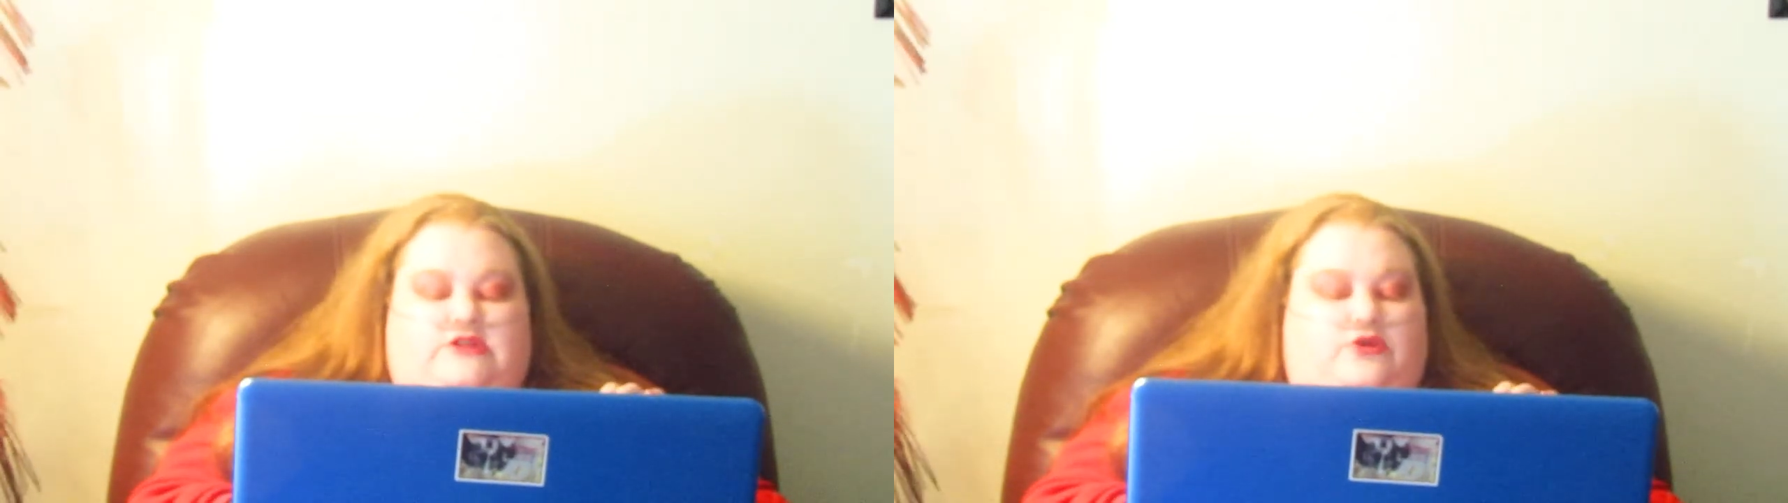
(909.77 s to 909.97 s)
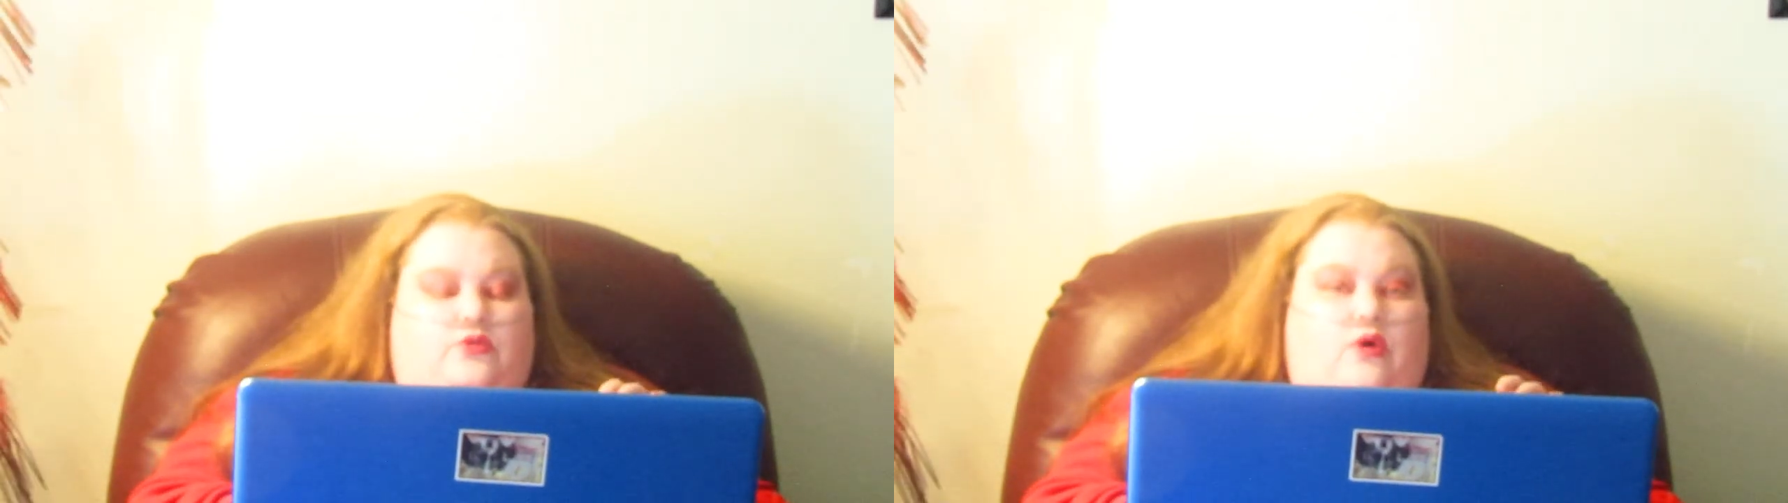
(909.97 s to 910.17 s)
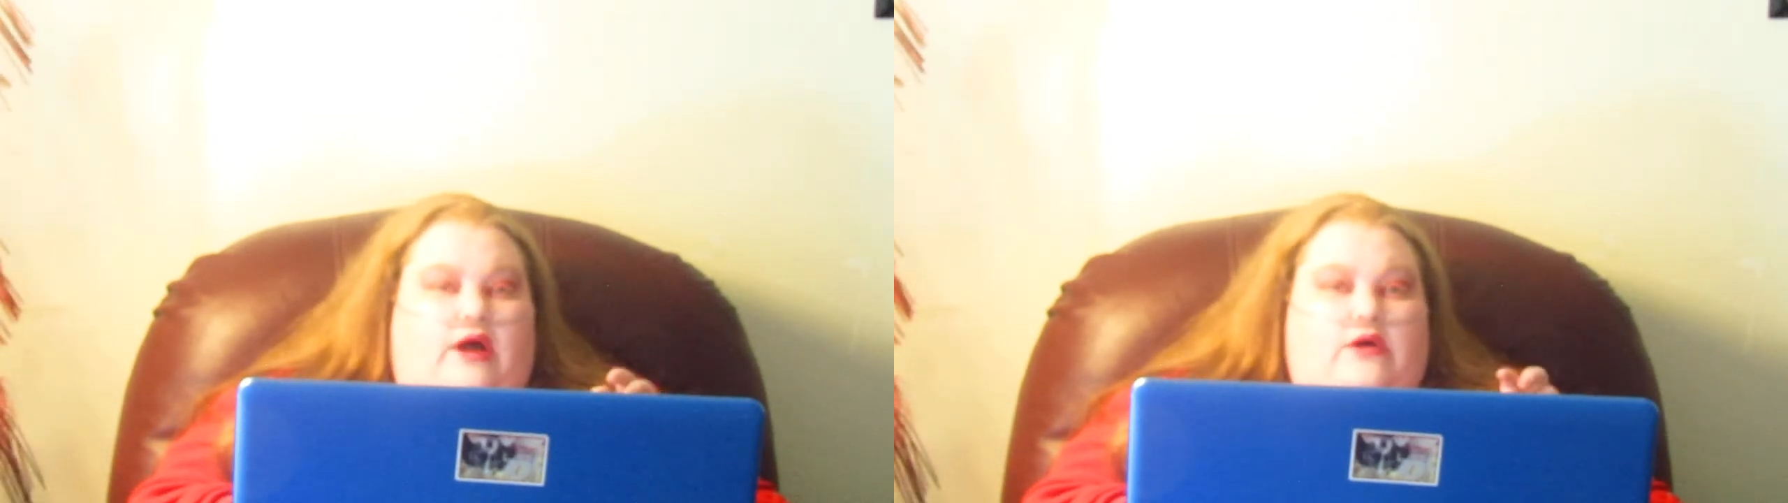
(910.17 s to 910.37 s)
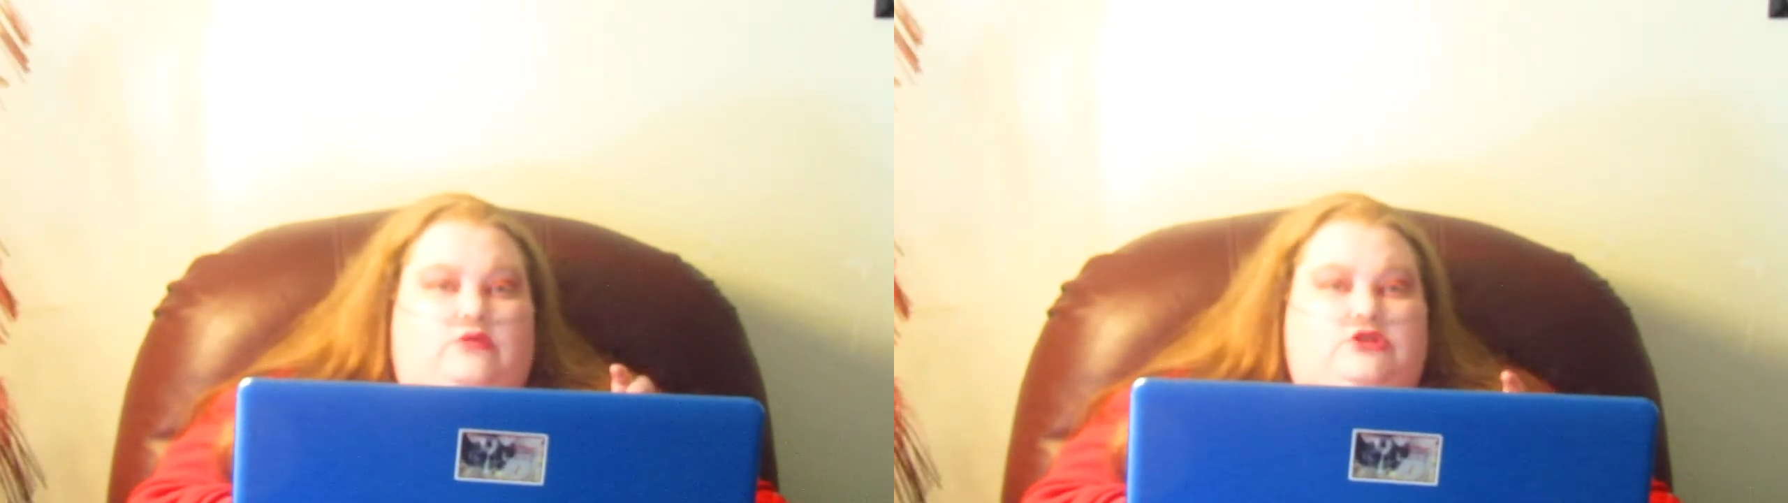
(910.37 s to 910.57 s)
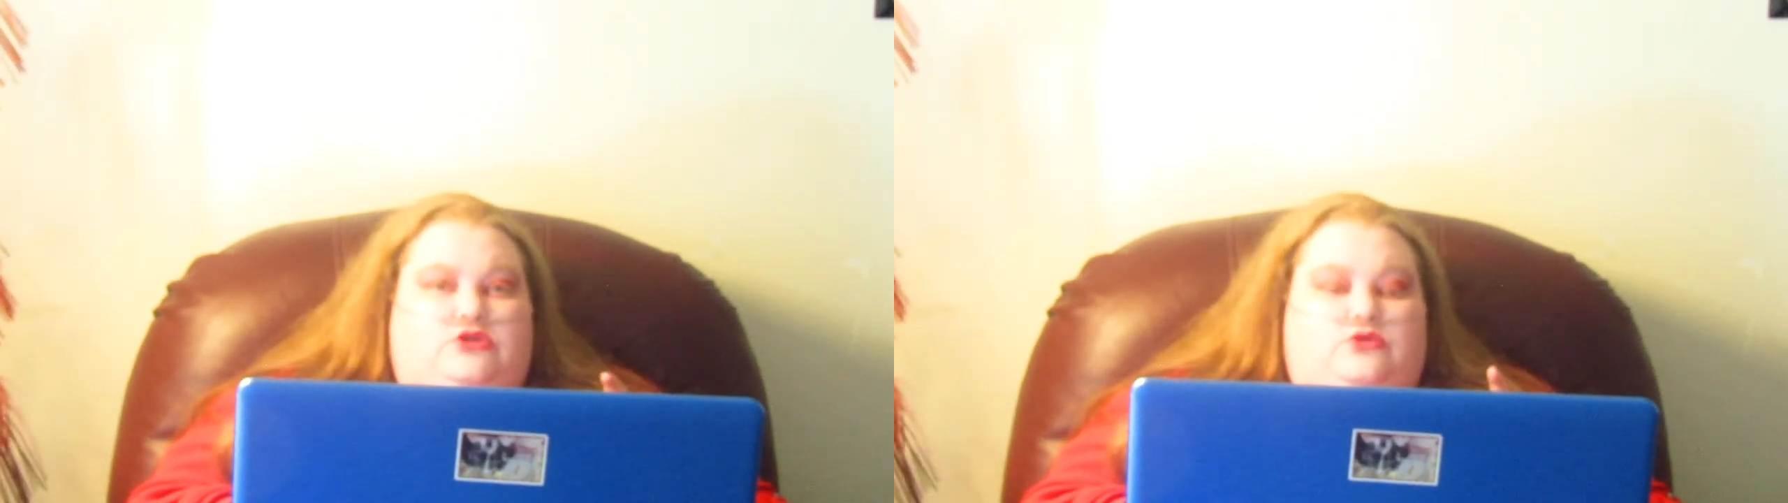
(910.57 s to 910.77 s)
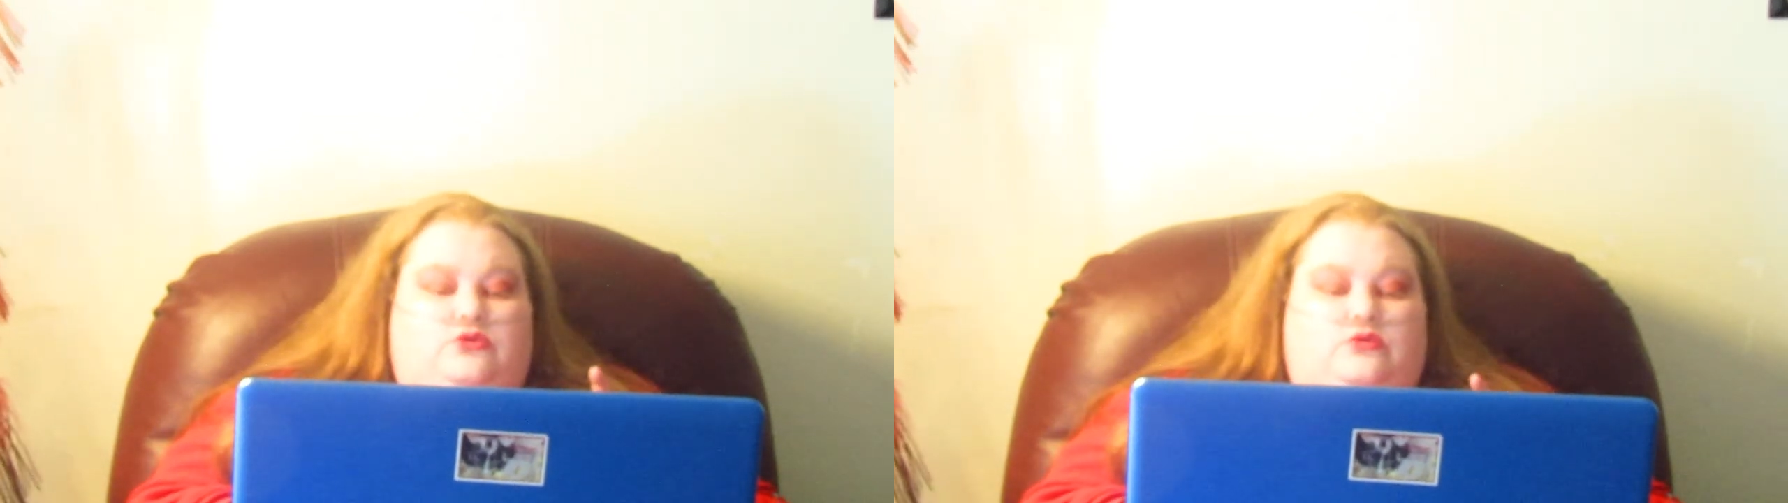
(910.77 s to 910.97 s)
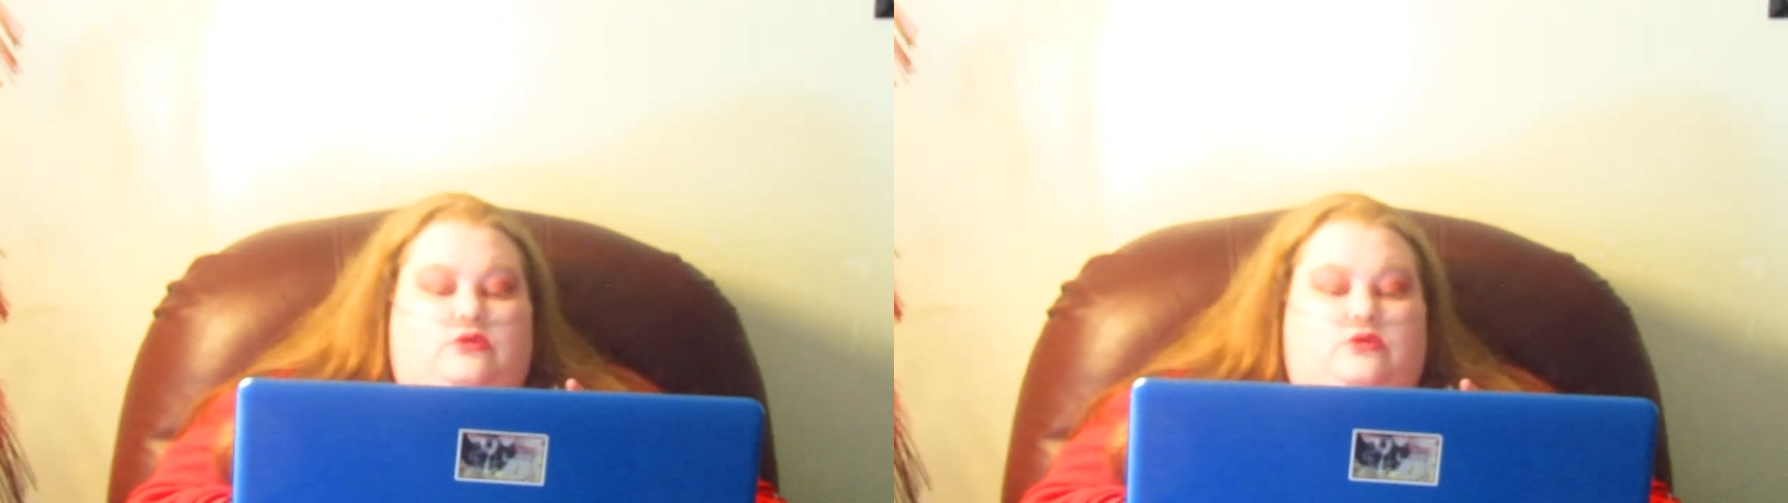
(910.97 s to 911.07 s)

a little while to